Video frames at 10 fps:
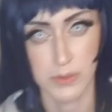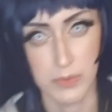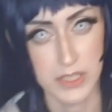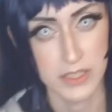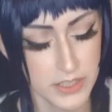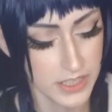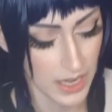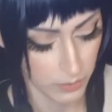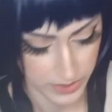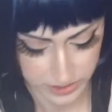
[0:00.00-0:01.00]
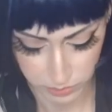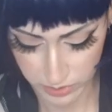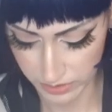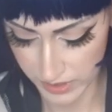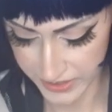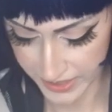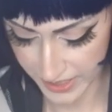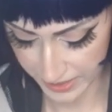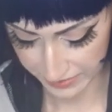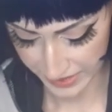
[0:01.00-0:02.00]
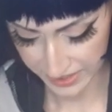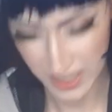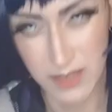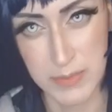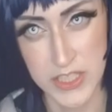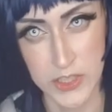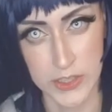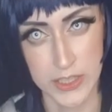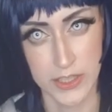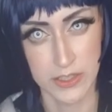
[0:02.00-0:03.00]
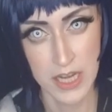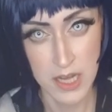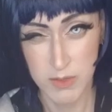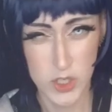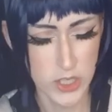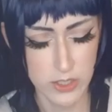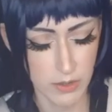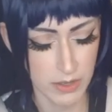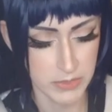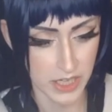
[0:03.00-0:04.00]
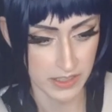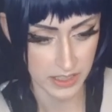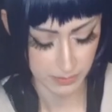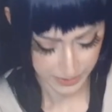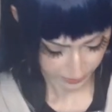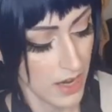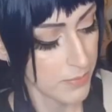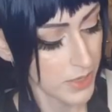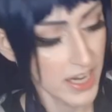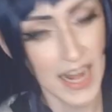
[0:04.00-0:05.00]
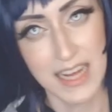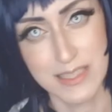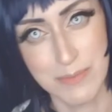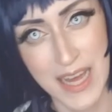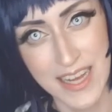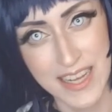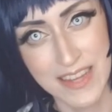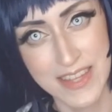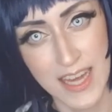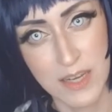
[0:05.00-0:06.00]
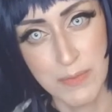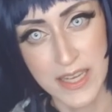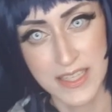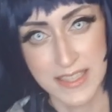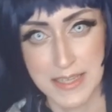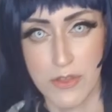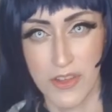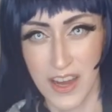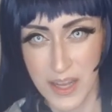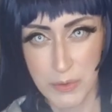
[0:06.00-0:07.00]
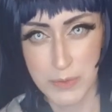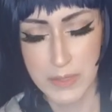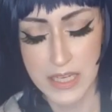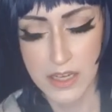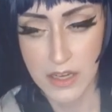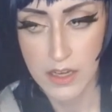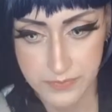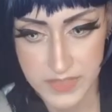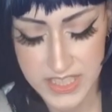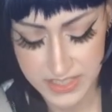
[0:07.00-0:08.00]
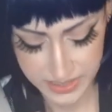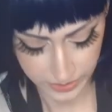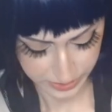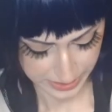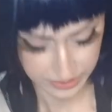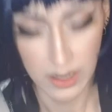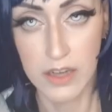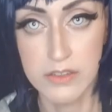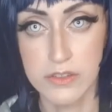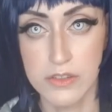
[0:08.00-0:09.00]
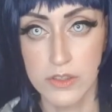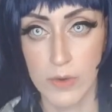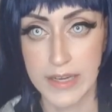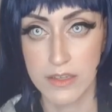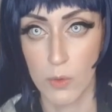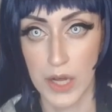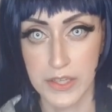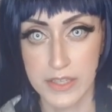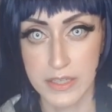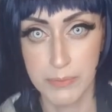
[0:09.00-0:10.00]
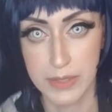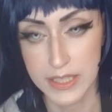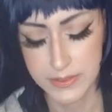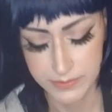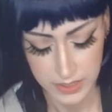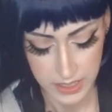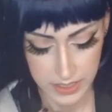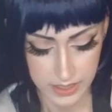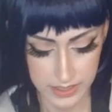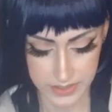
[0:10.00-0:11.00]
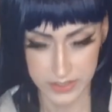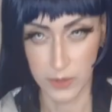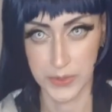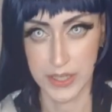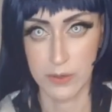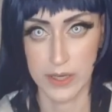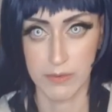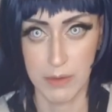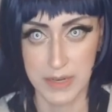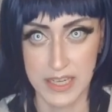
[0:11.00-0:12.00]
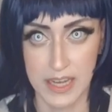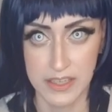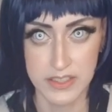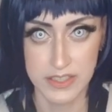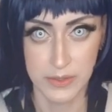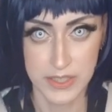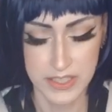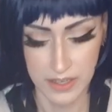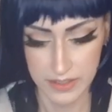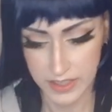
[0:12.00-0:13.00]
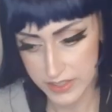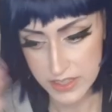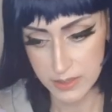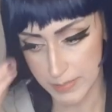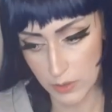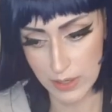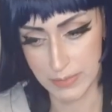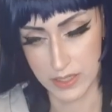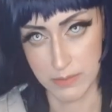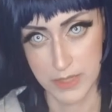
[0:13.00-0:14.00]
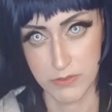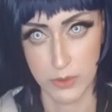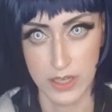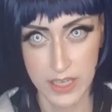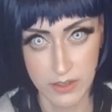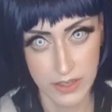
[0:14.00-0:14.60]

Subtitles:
what you get when you order online, that kind of material. Sure, you know what I'm talking about. I'm not as mad at the headband as I thought I would be. It's still, like, not great quality, but it's only going around my neck, so it's not like it's gonna be rubbing on my forehead or